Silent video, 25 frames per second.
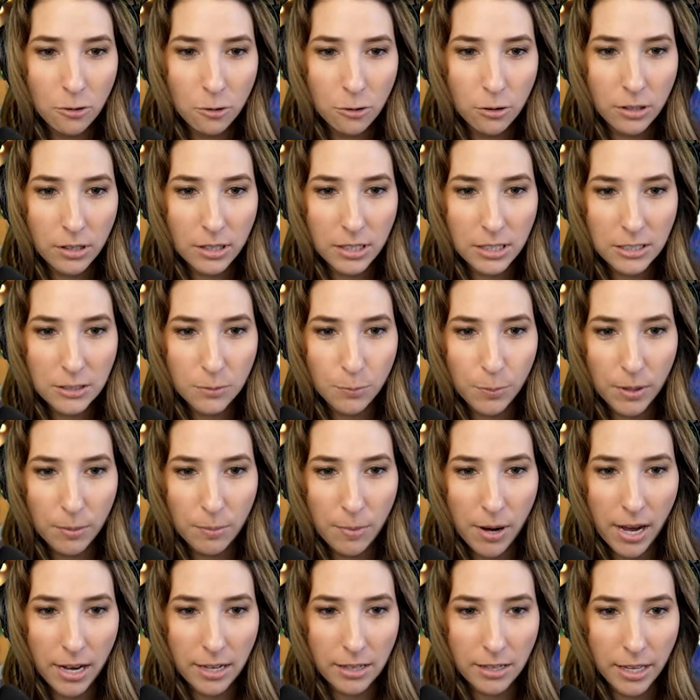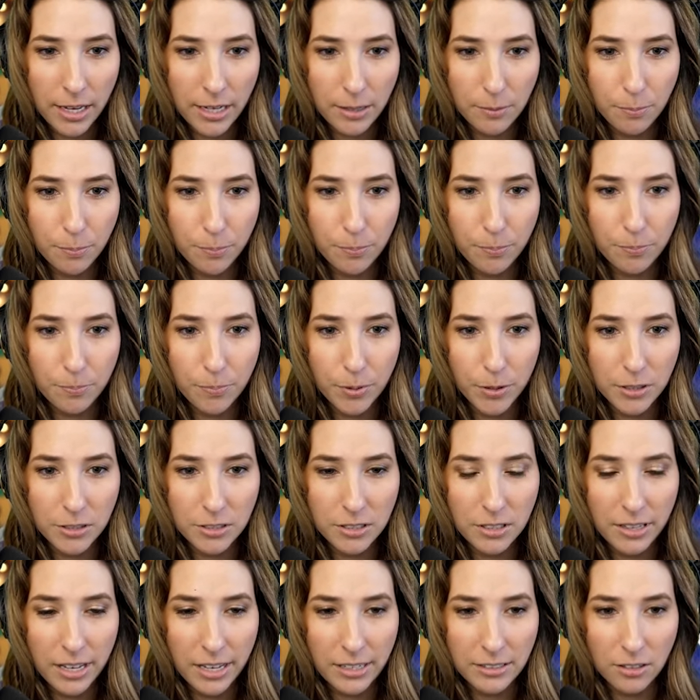Can you at least be my like
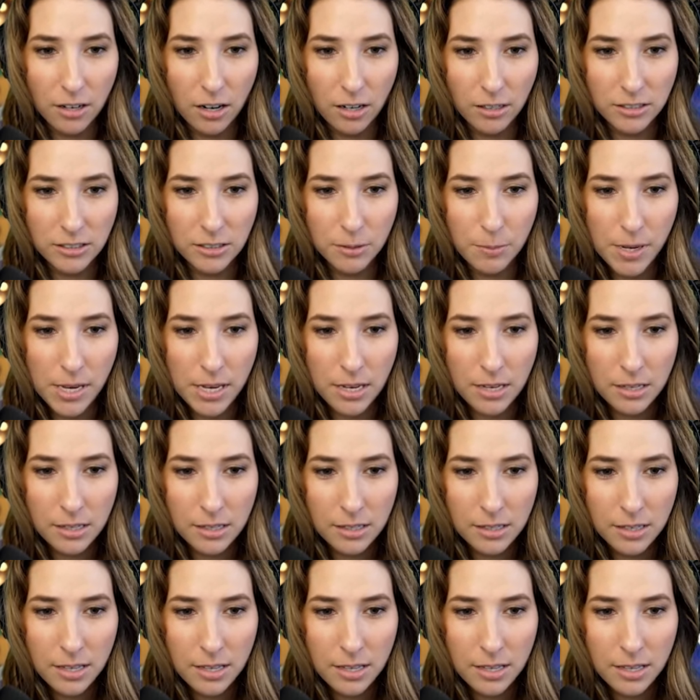person that talks to me?